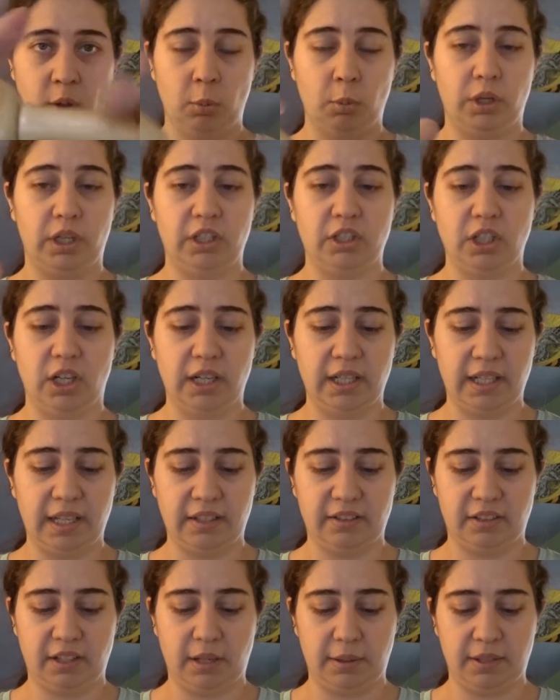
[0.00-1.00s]
wooden darning
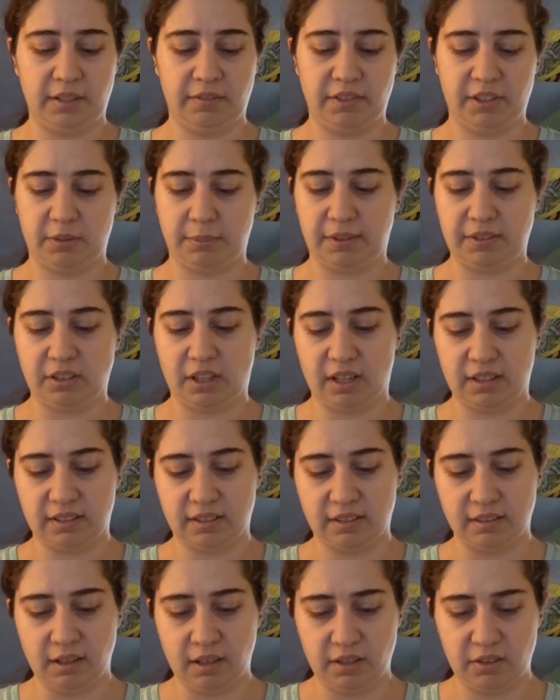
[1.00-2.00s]
egg, so now I can fix my socks.
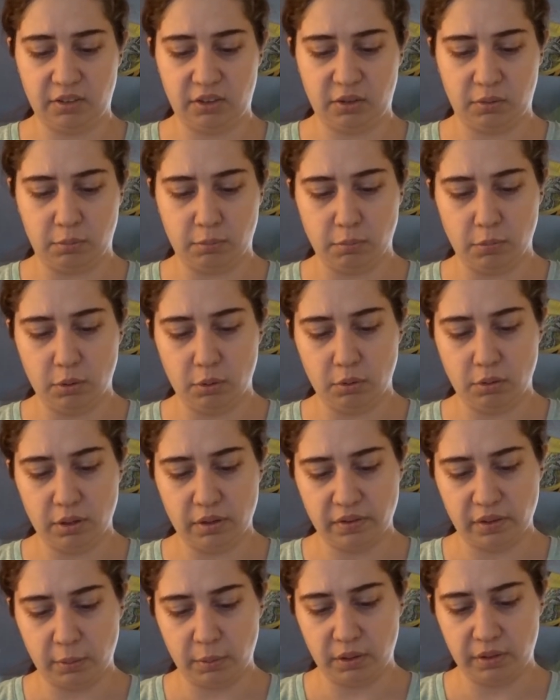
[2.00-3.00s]
It's not as smooth
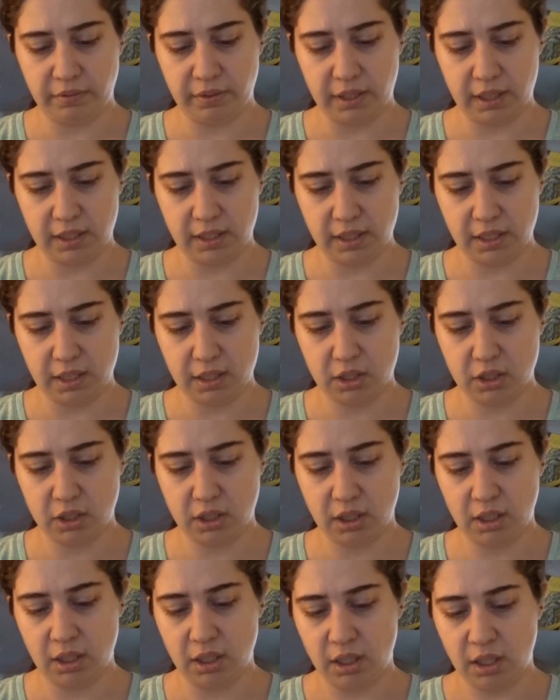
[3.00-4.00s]
as I would have liked,
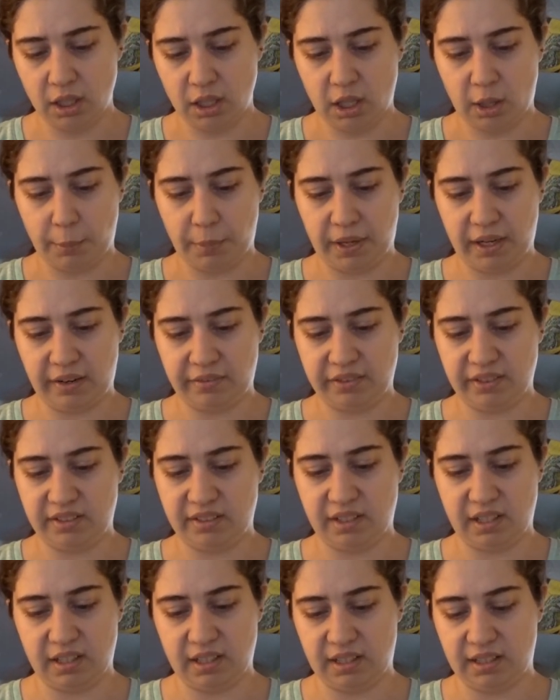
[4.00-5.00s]
actually. Might have to
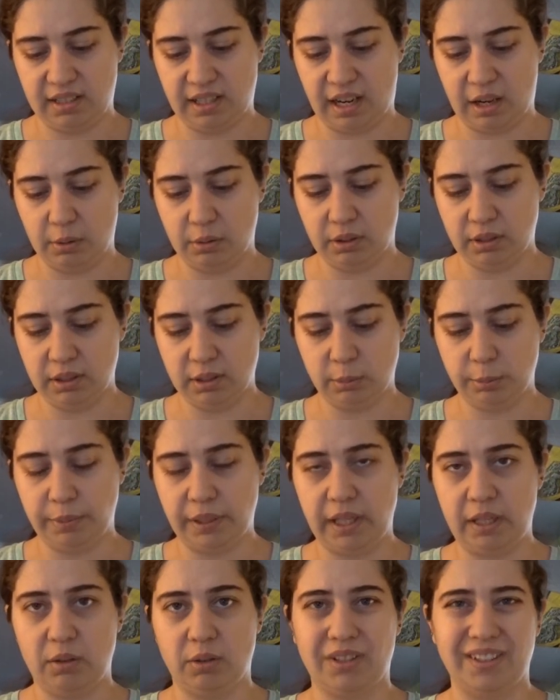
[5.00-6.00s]
sand it down a little
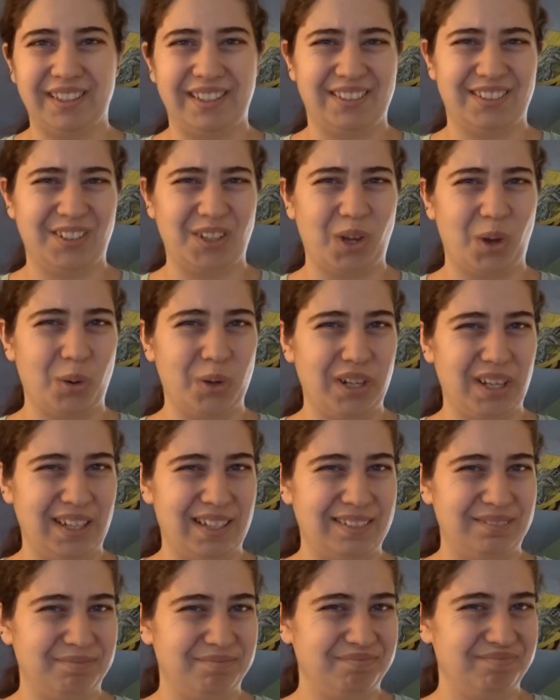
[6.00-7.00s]
bit, or at least coat it
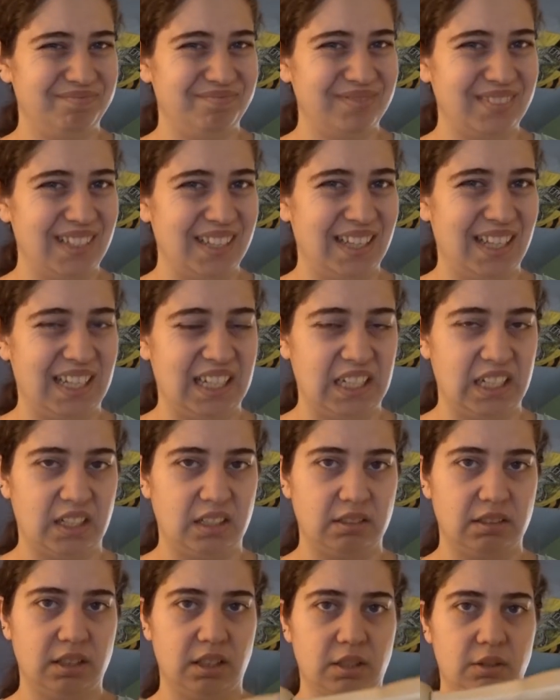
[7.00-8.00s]
in, like,
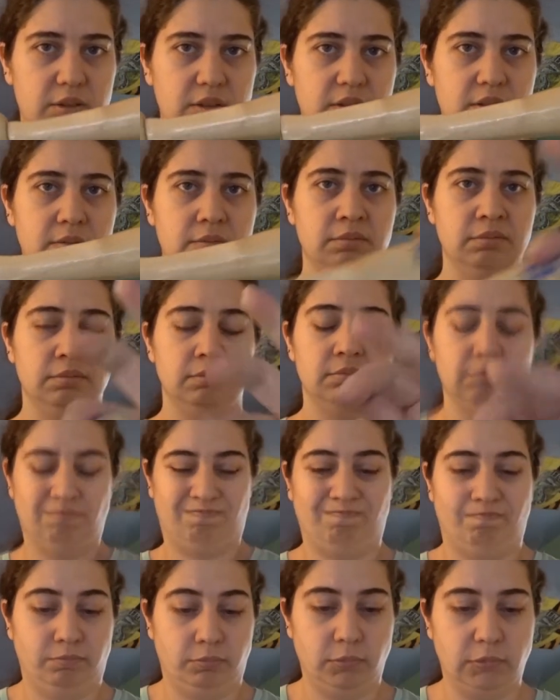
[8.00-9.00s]
another coat of
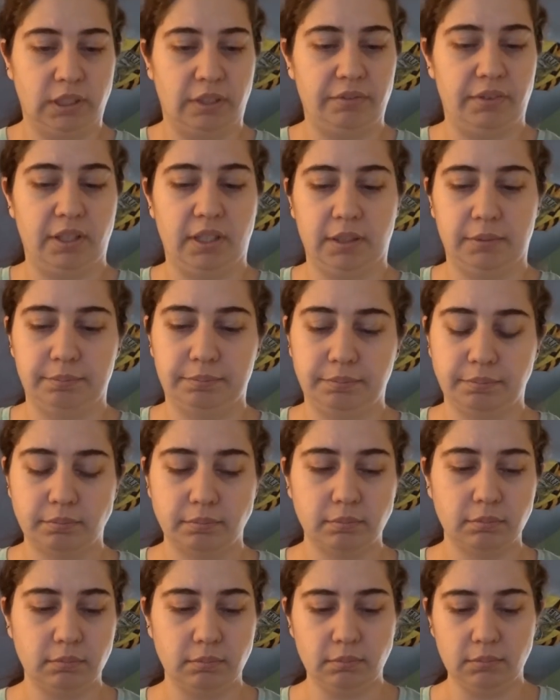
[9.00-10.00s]
the,
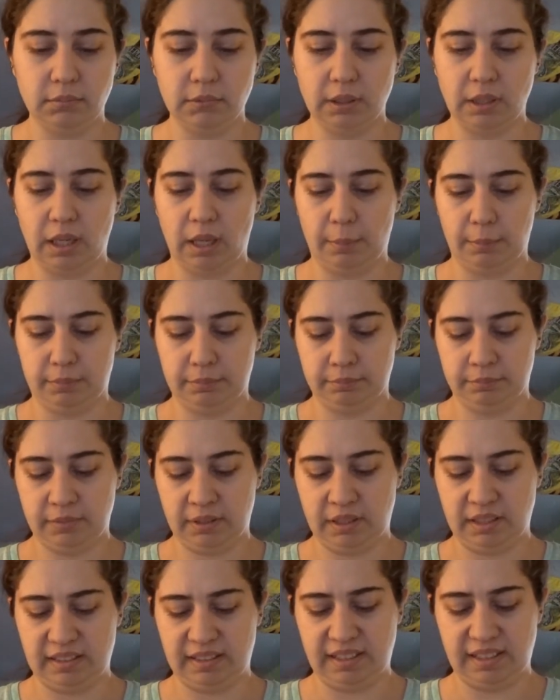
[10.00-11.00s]
um,
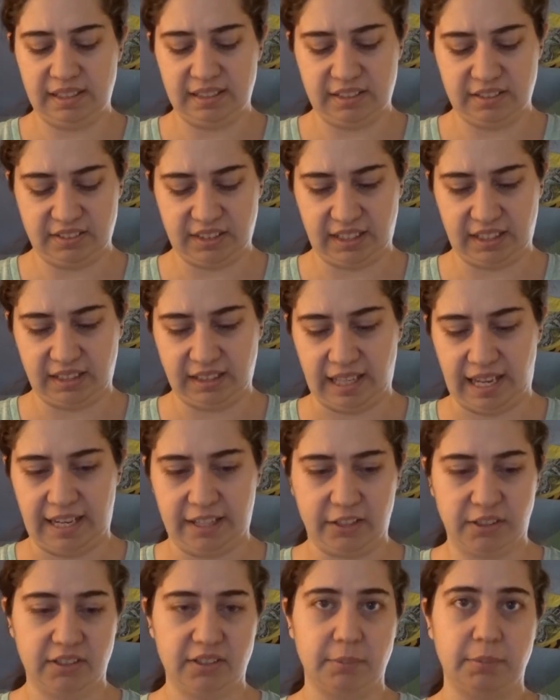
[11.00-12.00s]
I think that there's, like, a
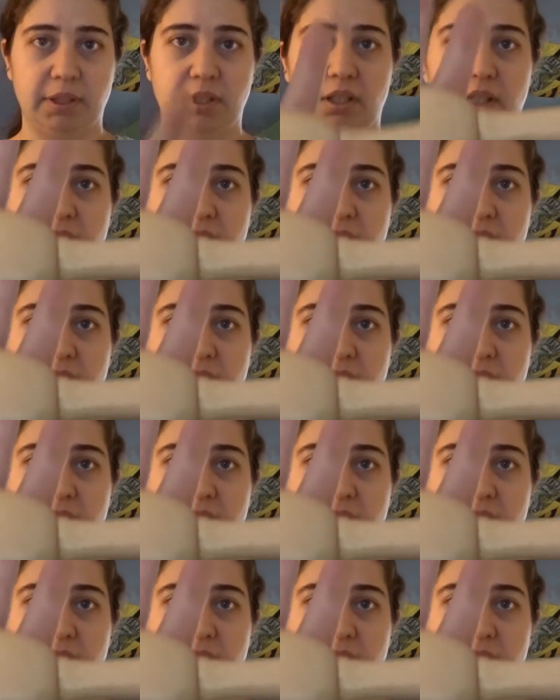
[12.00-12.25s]
lacquer or something